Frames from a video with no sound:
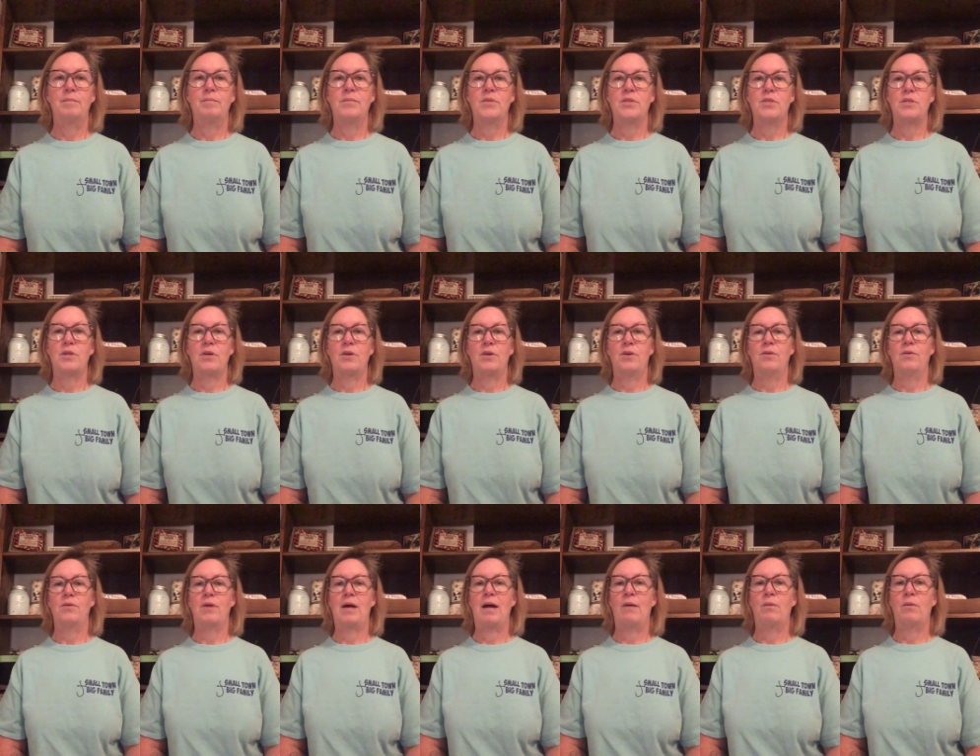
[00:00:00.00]

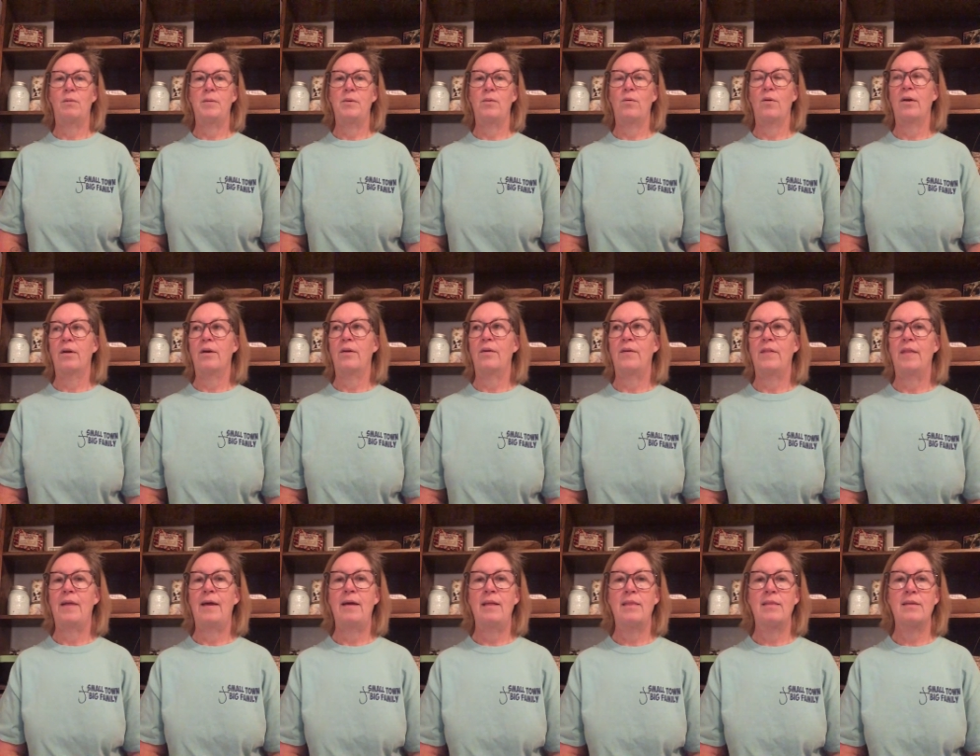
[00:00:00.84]
So I will be working on
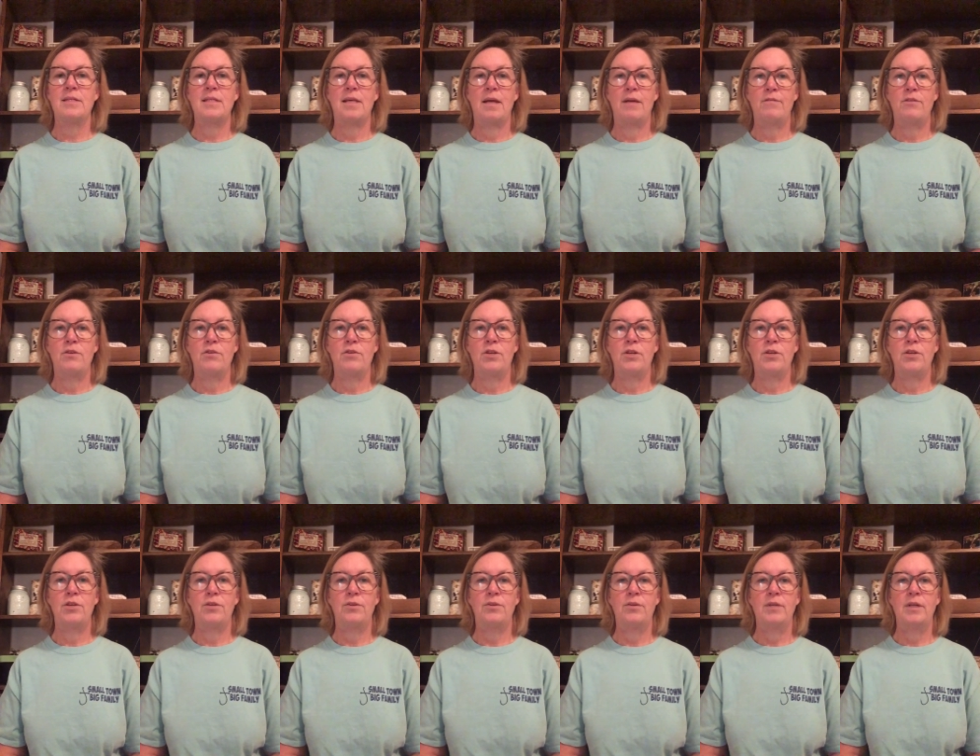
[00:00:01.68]
that this
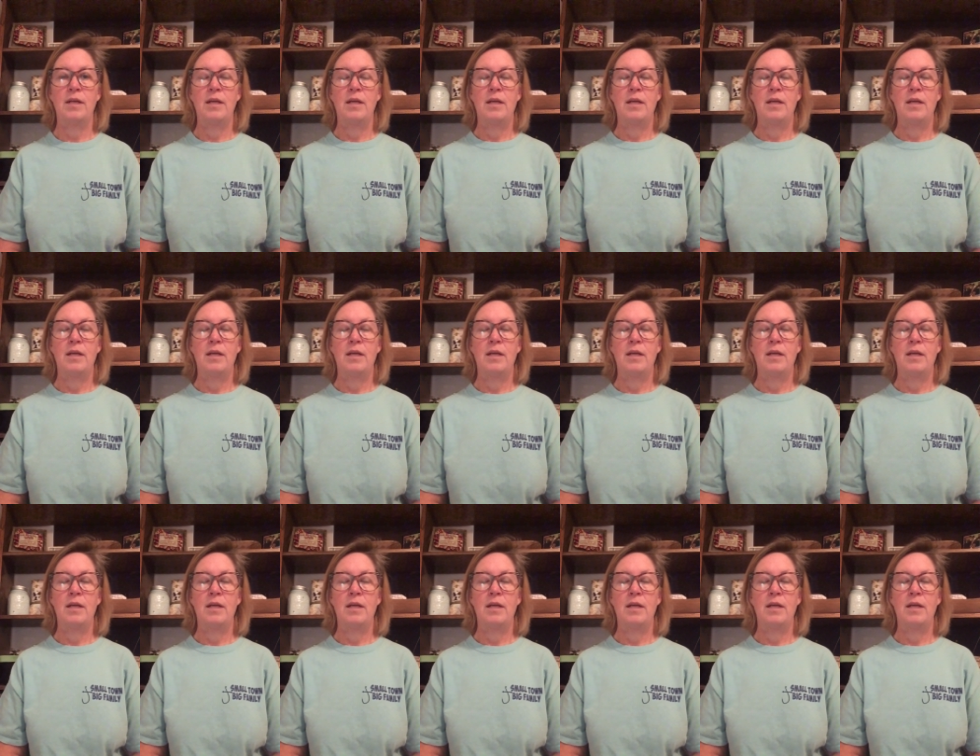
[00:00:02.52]
afternoon.